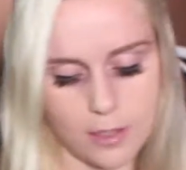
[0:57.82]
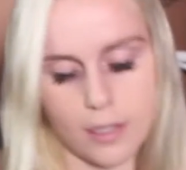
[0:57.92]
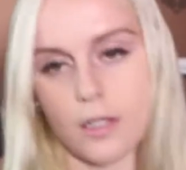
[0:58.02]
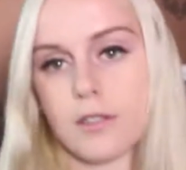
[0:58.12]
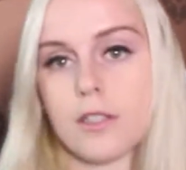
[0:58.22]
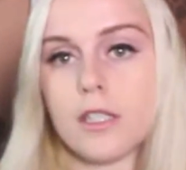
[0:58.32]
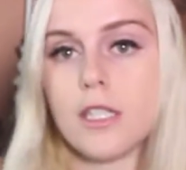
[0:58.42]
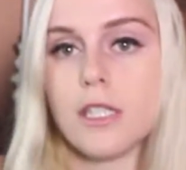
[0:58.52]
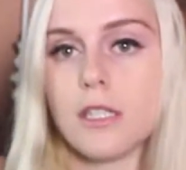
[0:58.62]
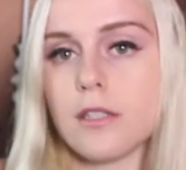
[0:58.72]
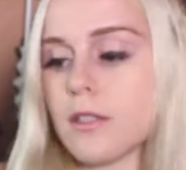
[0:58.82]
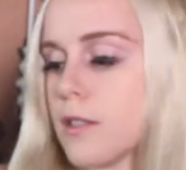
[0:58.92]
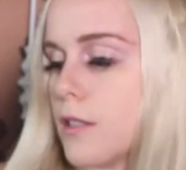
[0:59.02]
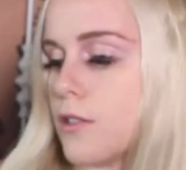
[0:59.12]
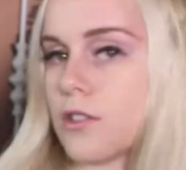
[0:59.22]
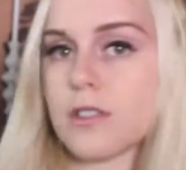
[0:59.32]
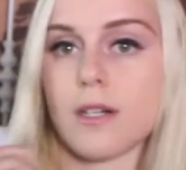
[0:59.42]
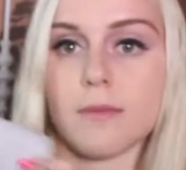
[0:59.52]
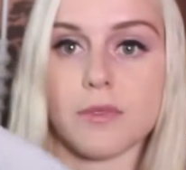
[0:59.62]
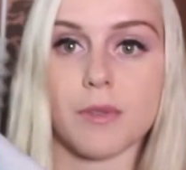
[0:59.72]
Then underneath it just
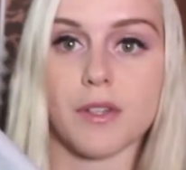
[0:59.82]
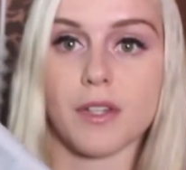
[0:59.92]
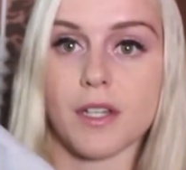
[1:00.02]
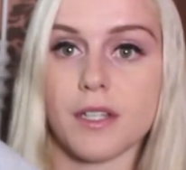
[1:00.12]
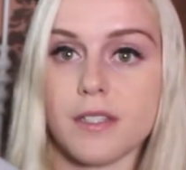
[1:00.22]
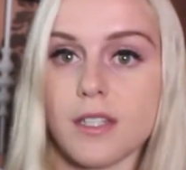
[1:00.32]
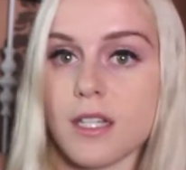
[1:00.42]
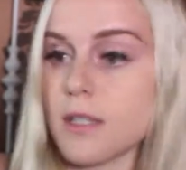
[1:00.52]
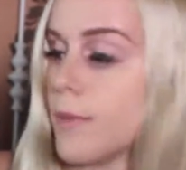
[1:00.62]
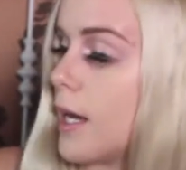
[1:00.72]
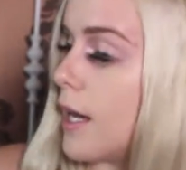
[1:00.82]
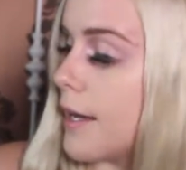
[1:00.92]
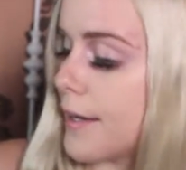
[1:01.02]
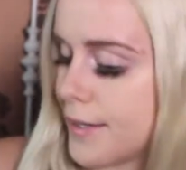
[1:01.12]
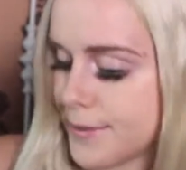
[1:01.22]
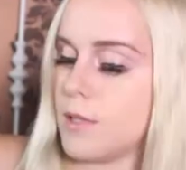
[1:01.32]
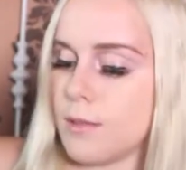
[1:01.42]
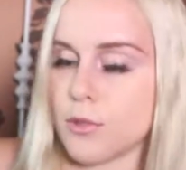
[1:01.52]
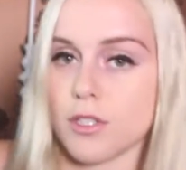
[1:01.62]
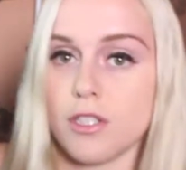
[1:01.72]
comes with a dust bag.
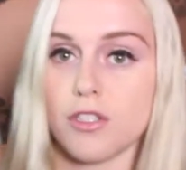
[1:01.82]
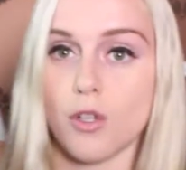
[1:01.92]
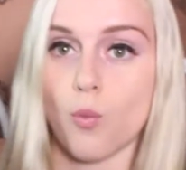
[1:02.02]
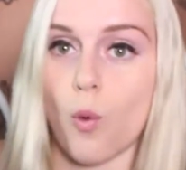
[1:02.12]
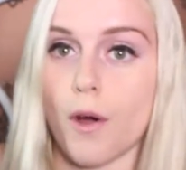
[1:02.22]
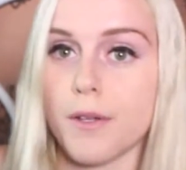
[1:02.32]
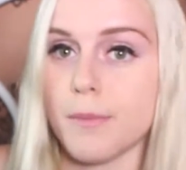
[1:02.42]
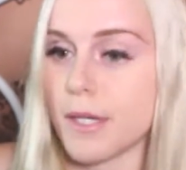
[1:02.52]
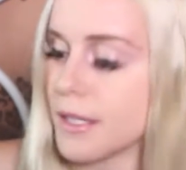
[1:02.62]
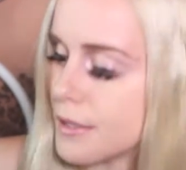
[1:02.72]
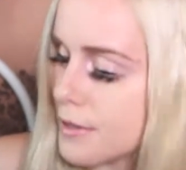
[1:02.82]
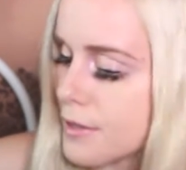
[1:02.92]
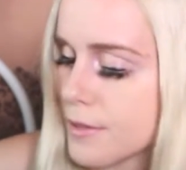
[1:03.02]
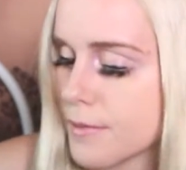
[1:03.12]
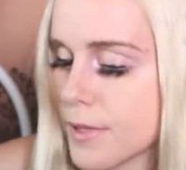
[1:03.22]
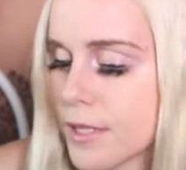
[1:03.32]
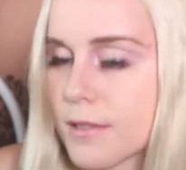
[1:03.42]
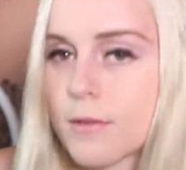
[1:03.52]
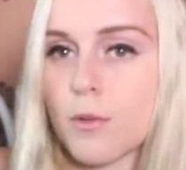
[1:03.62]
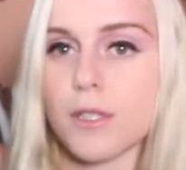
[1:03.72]
I'm just gonna show one because like
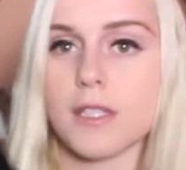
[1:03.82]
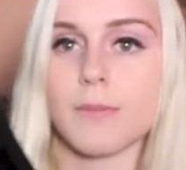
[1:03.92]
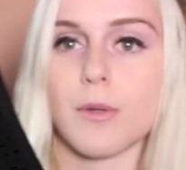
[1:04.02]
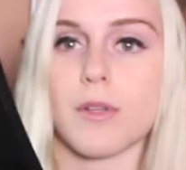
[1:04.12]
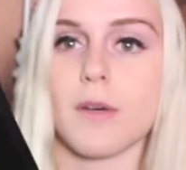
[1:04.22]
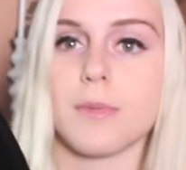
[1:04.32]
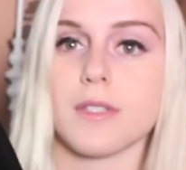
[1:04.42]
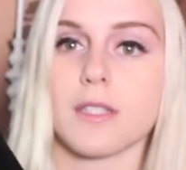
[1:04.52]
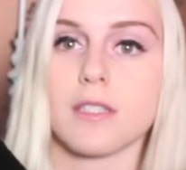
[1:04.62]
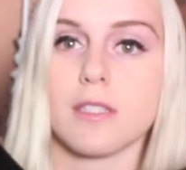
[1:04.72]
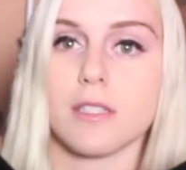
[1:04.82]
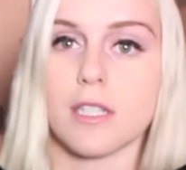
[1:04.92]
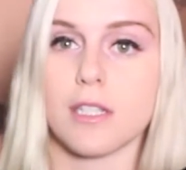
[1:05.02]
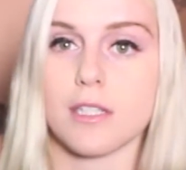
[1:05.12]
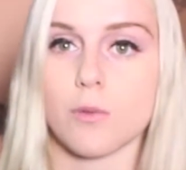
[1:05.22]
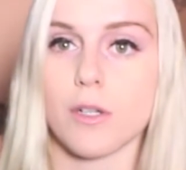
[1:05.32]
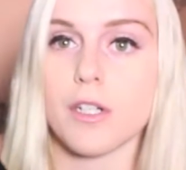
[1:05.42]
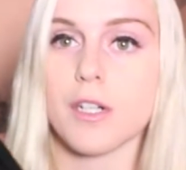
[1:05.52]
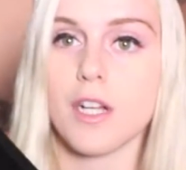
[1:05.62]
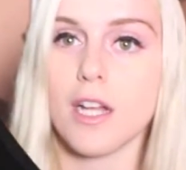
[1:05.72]
holding them both up is like tedious
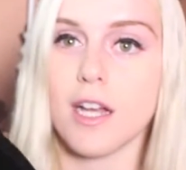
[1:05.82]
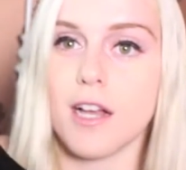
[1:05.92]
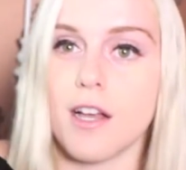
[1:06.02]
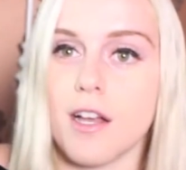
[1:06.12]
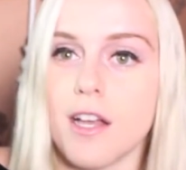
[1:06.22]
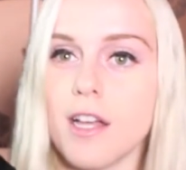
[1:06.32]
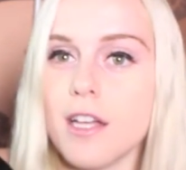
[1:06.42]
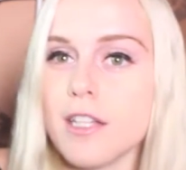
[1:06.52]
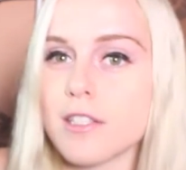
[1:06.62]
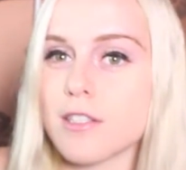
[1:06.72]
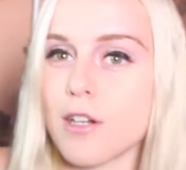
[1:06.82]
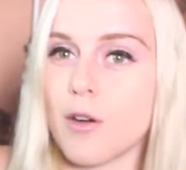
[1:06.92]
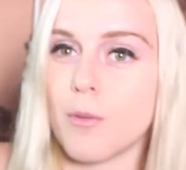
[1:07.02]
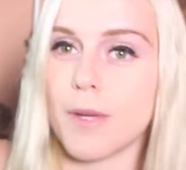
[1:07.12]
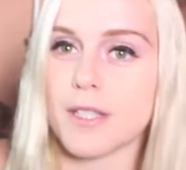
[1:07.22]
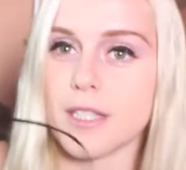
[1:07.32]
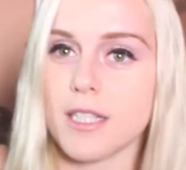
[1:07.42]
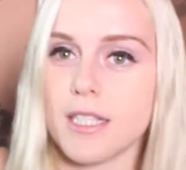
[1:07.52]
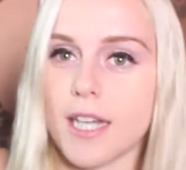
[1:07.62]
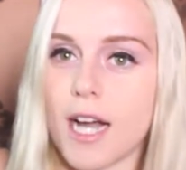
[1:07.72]
work. So
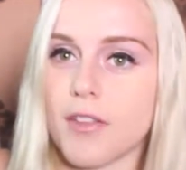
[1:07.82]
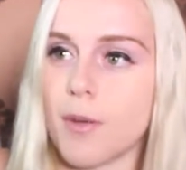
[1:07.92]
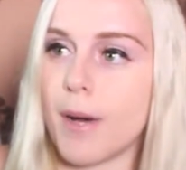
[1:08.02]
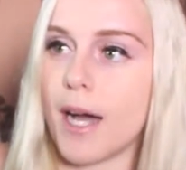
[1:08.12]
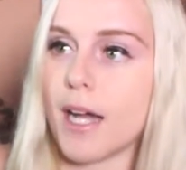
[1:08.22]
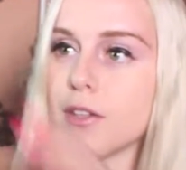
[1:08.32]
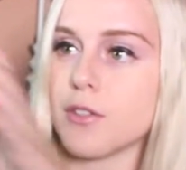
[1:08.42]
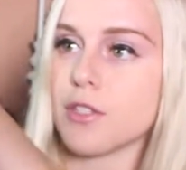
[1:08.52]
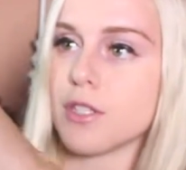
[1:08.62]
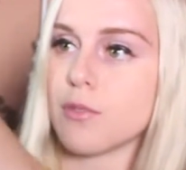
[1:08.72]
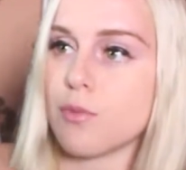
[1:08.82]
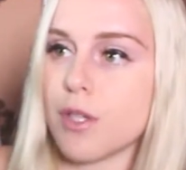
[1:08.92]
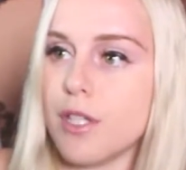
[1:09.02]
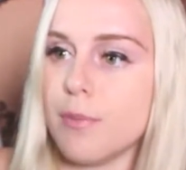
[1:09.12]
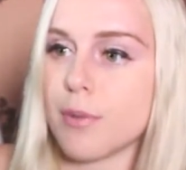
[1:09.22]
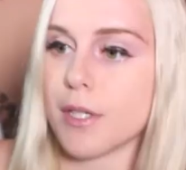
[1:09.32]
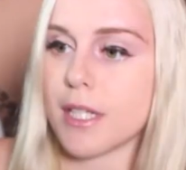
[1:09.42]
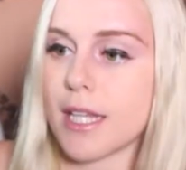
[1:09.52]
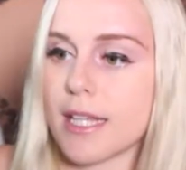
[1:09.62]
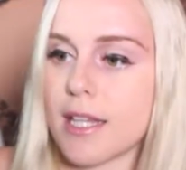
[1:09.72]
basically, yeah, at the back there's this really
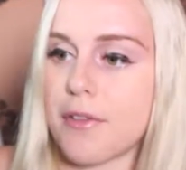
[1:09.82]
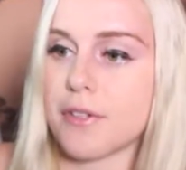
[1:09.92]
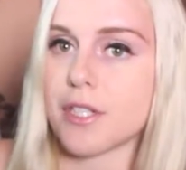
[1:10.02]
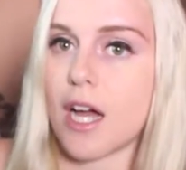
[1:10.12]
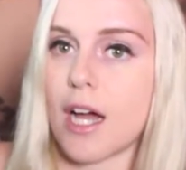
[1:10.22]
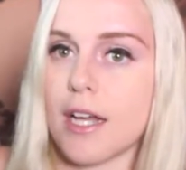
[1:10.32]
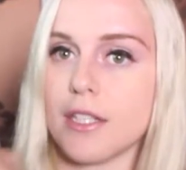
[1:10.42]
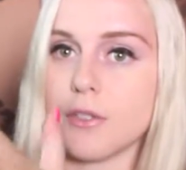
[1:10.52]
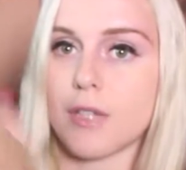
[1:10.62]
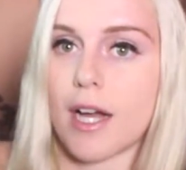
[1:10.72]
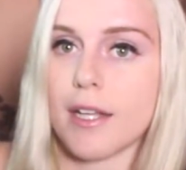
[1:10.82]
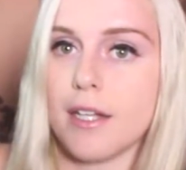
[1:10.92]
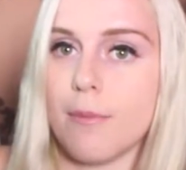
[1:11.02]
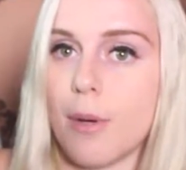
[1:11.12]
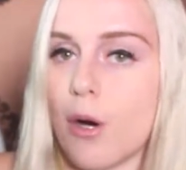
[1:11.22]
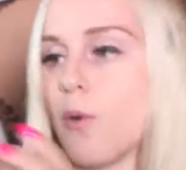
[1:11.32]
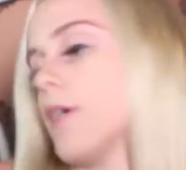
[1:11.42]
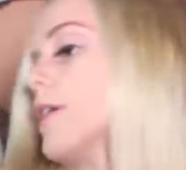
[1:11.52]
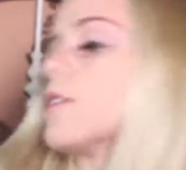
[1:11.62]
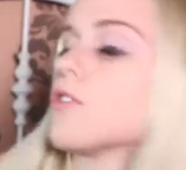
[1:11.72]
pretty like leather tie, and you tie it in a bow,
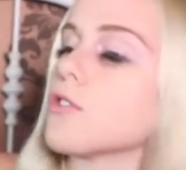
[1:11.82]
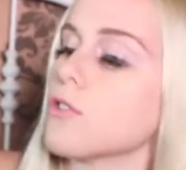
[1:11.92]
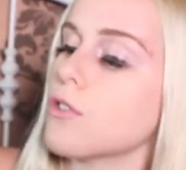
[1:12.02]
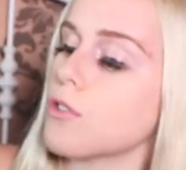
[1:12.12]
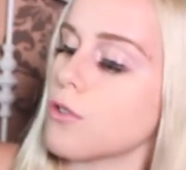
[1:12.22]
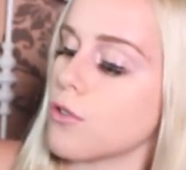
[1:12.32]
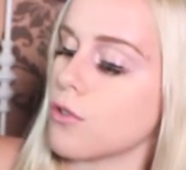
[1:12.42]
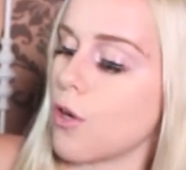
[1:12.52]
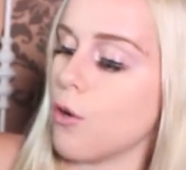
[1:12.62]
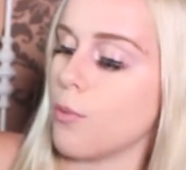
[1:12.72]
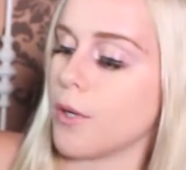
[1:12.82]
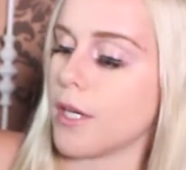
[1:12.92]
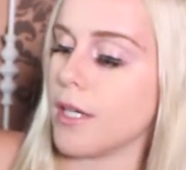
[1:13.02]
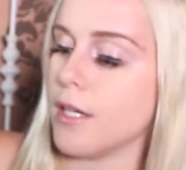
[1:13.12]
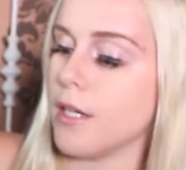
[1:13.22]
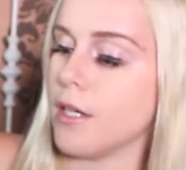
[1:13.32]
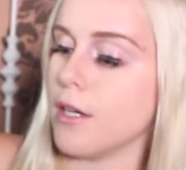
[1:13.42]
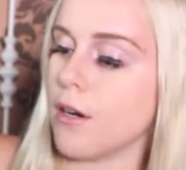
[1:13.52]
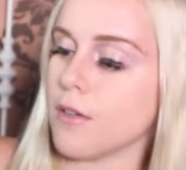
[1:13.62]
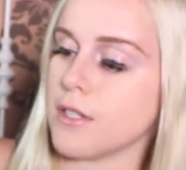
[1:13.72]
and it just looks so pretty.
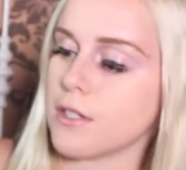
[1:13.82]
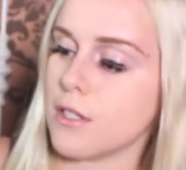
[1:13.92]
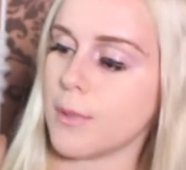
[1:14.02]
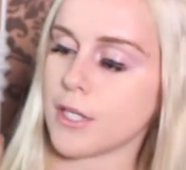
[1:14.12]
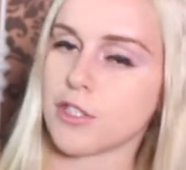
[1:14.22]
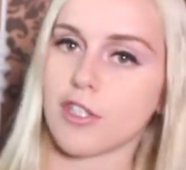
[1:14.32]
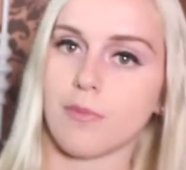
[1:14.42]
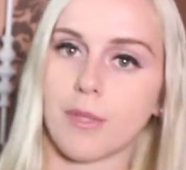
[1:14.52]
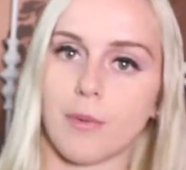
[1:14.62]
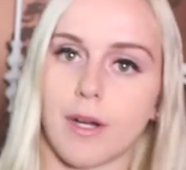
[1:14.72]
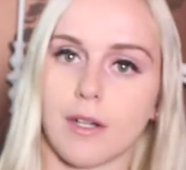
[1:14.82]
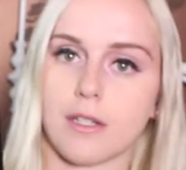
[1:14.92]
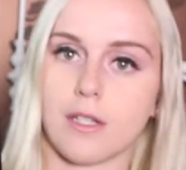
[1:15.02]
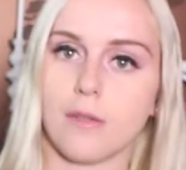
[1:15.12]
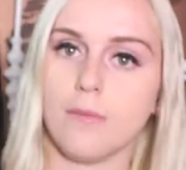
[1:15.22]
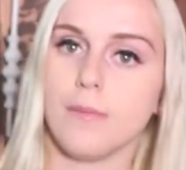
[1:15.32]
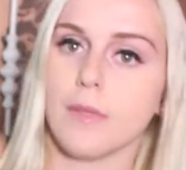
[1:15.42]
I'll insert a picture of me wearing them.